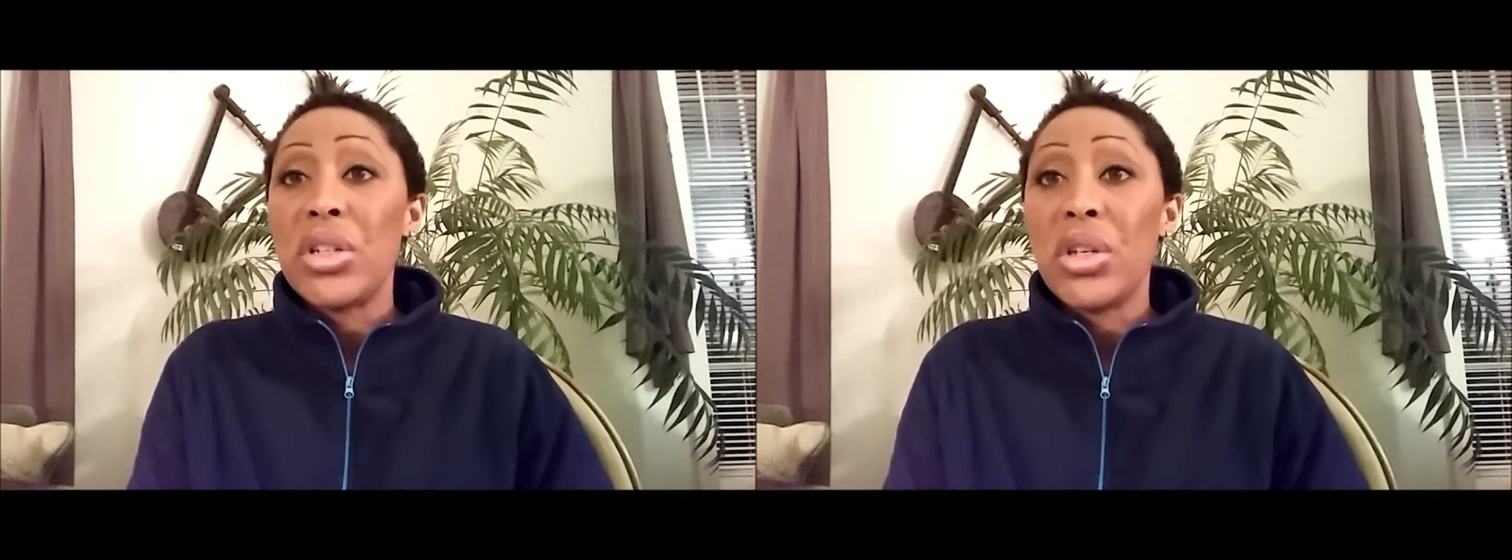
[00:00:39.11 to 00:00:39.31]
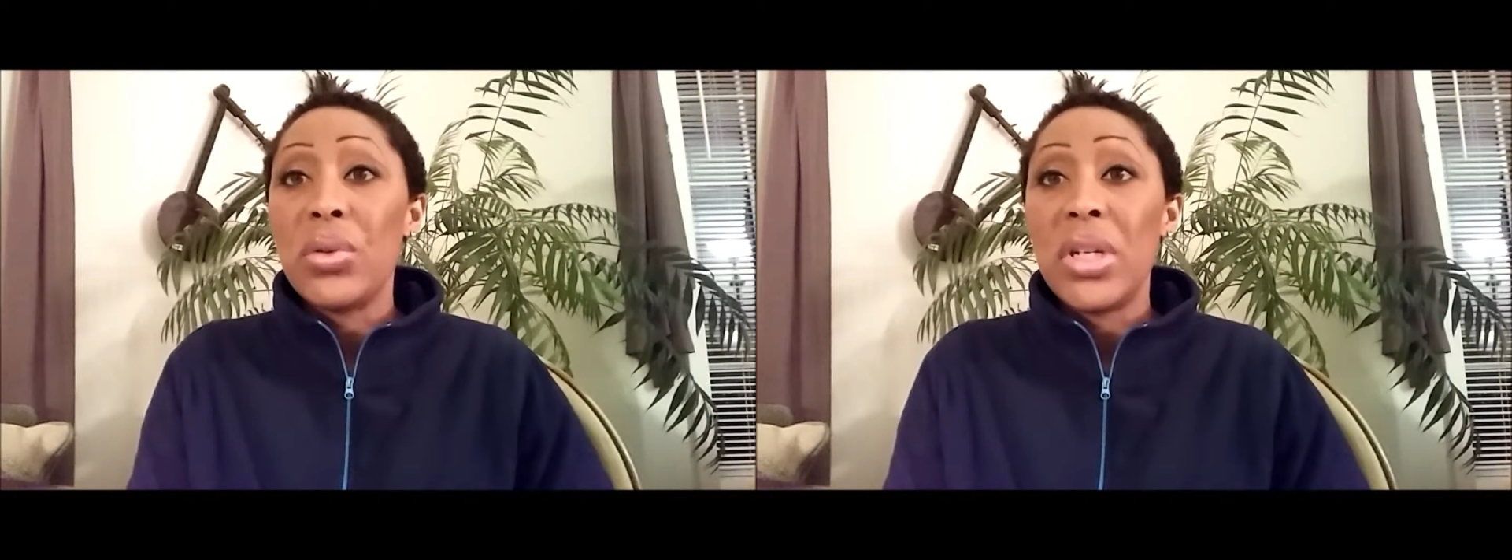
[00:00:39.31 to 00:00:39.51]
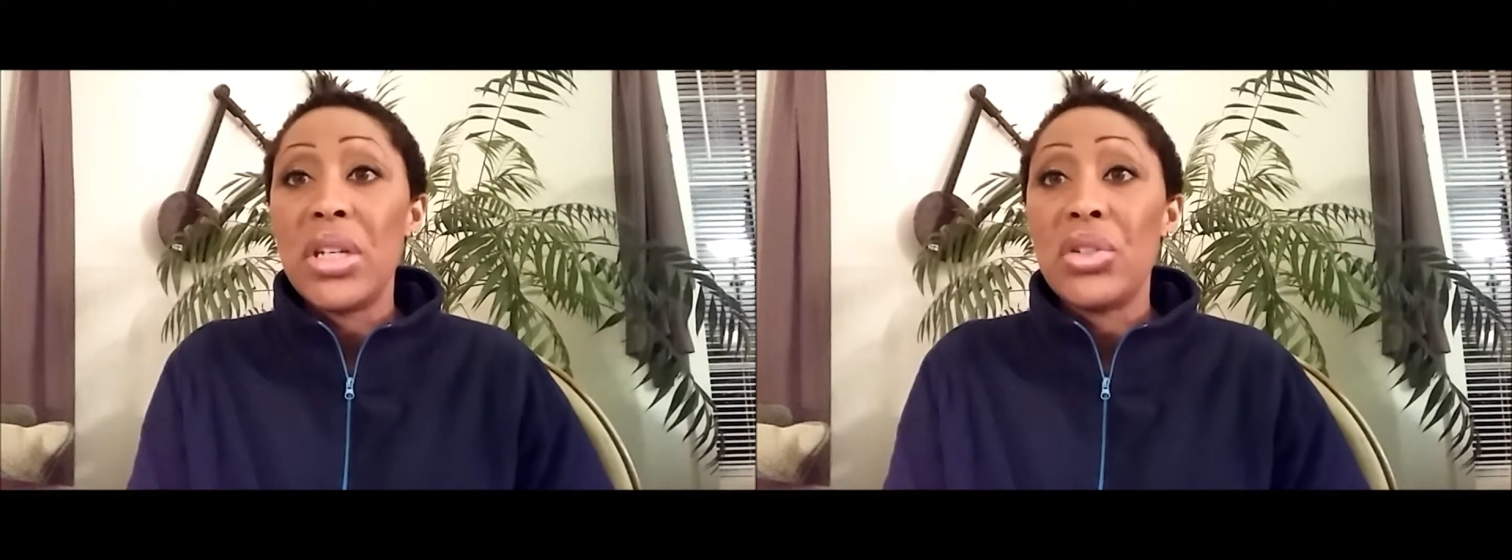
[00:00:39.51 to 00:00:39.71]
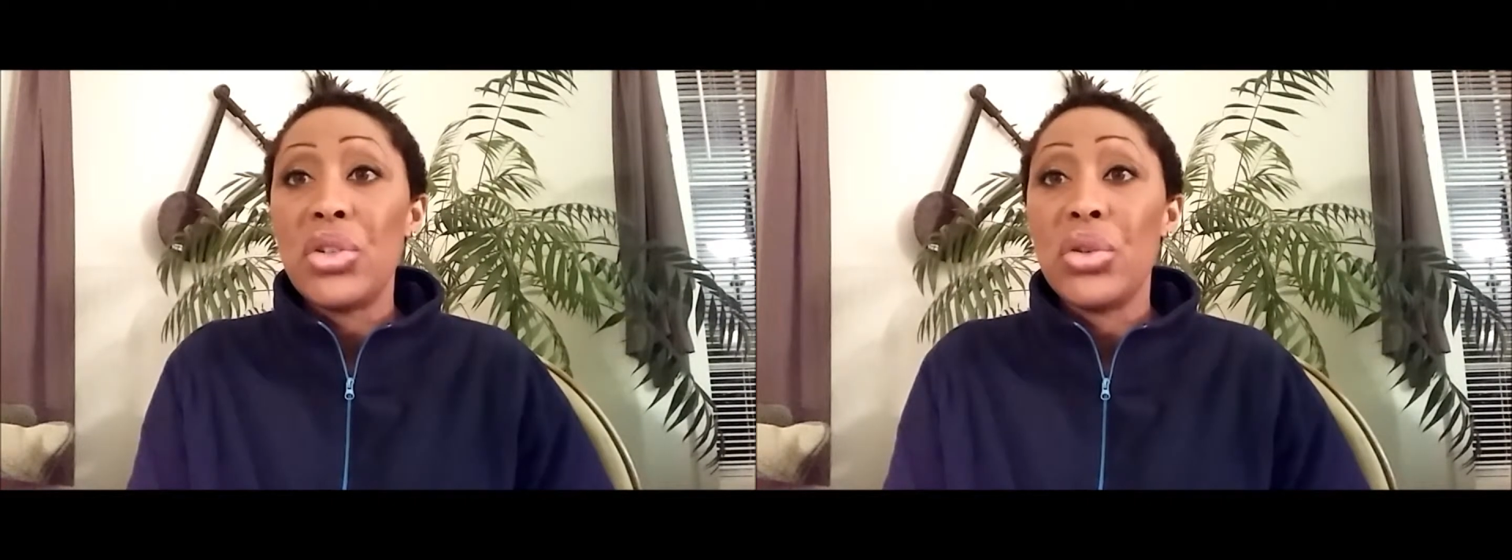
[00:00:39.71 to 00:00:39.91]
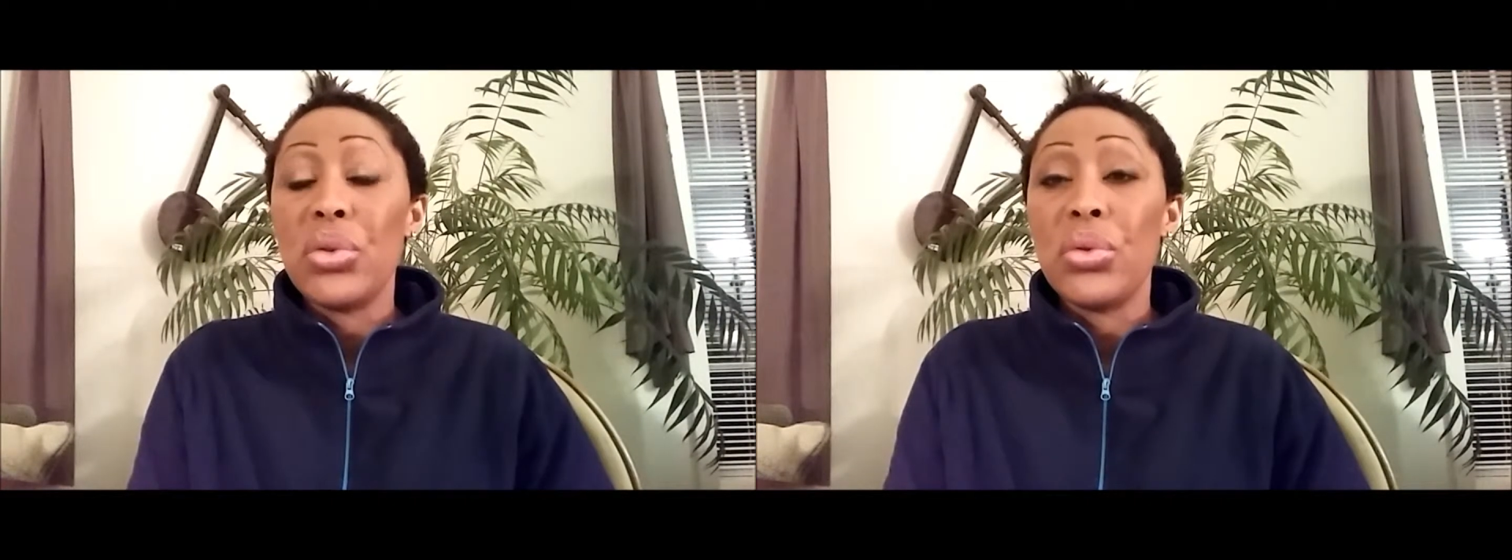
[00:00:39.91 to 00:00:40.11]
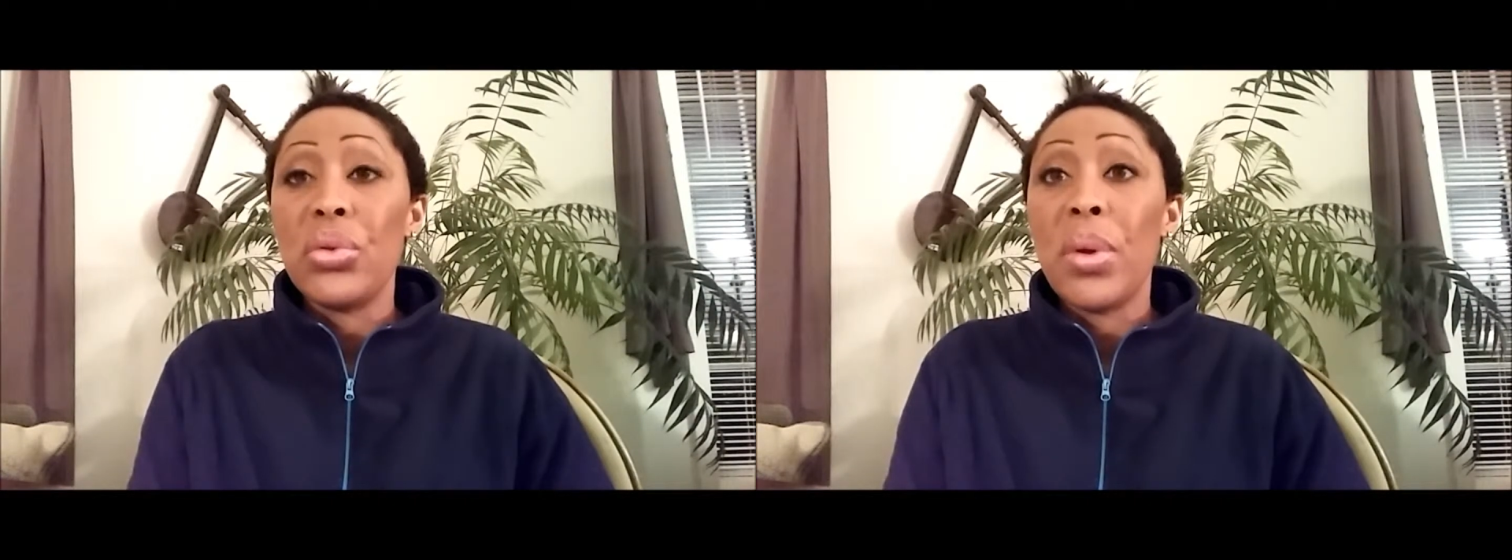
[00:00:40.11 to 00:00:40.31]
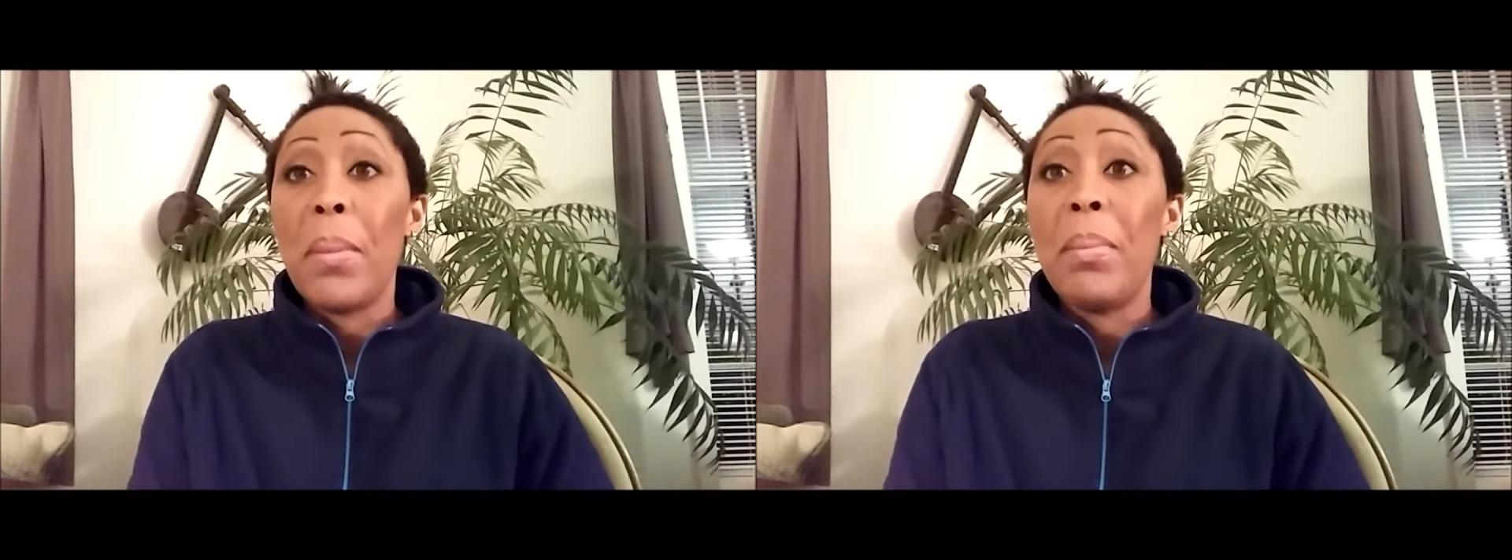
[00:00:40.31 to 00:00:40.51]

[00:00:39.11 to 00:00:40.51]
do you need to